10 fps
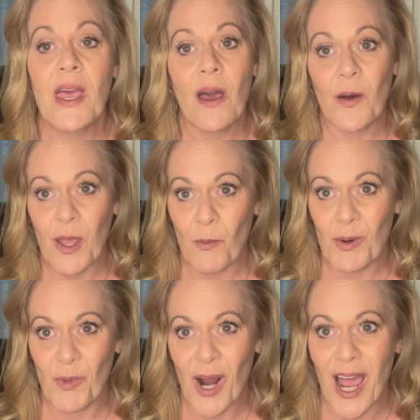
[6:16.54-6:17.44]
Okay, one
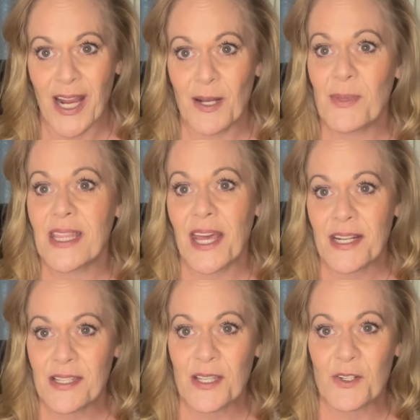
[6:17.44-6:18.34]
more item, and that
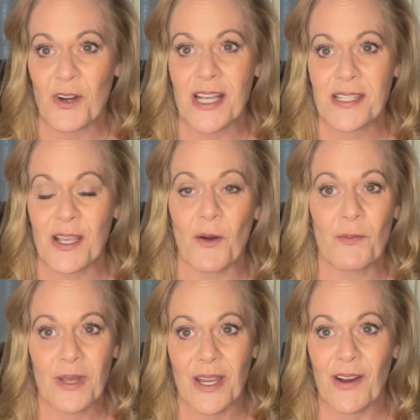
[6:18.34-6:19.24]
is the dress. So
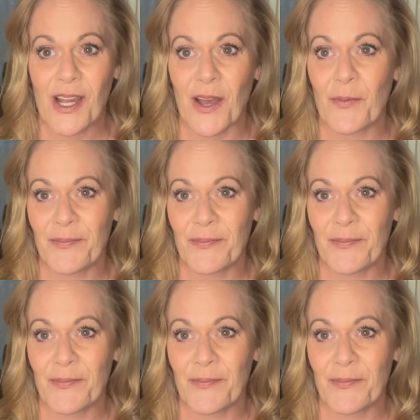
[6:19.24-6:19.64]
here I go.